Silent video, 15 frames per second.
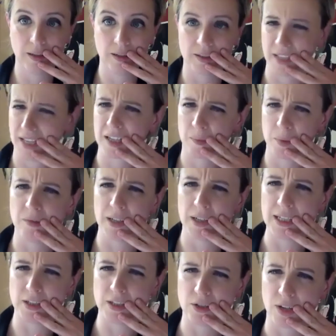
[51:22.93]
so that can be
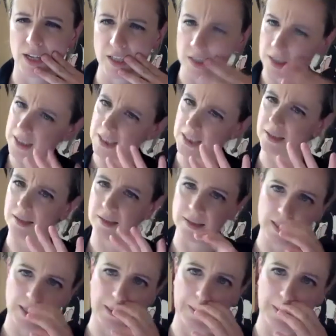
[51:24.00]
really strange and
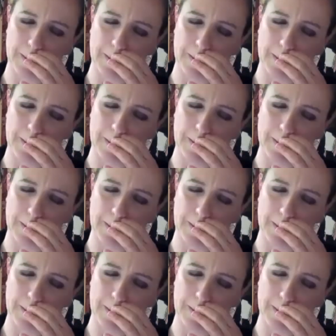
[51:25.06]
distancing